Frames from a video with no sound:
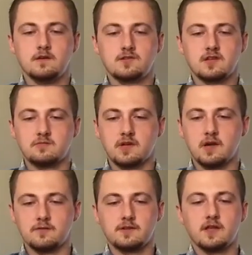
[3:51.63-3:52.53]
Just be
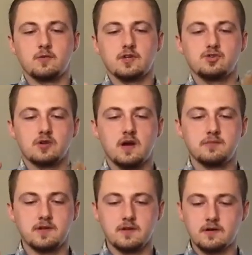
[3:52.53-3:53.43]
careful, I don't want to drop
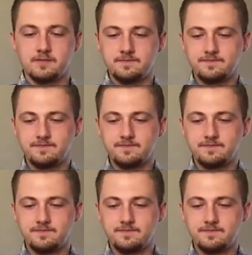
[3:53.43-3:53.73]
it at all.